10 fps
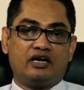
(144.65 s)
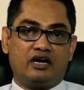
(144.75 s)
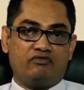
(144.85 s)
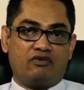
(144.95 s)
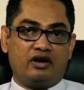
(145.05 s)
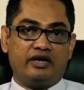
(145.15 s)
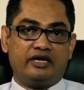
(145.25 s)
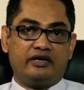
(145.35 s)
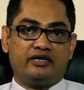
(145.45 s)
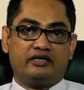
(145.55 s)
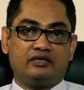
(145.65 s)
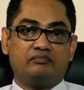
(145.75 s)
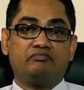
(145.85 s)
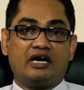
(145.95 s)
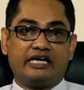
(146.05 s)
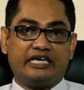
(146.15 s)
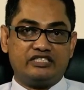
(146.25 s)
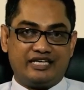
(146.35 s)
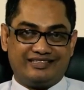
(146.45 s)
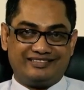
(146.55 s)
unwanted bulky
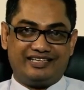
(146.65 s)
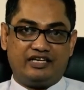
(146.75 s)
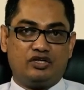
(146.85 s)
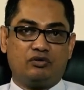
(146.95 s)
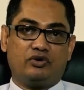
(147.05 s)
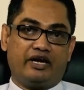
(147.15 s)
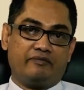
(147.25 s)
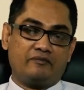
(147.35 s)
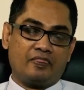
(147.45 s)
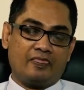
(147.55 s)
chest in your body,